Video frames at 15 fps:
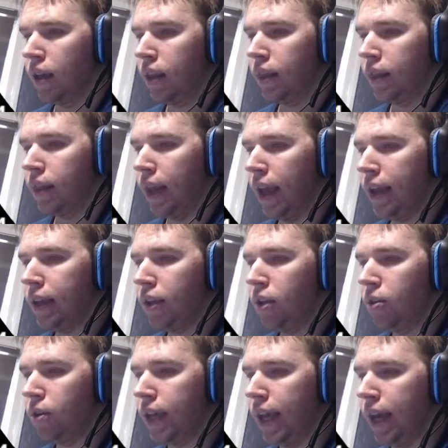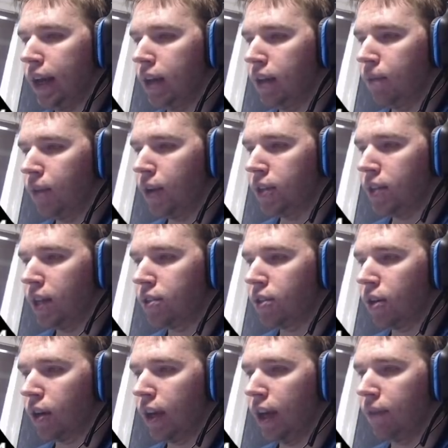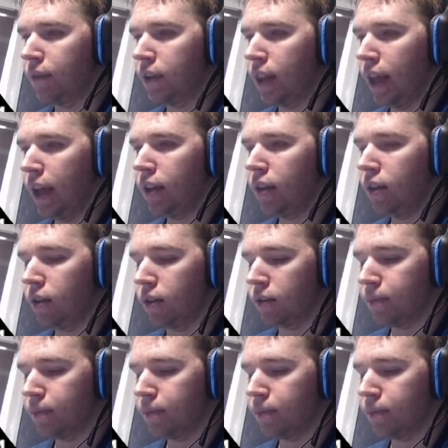Thank you, Kingdom, for this Easter gift. Thank you.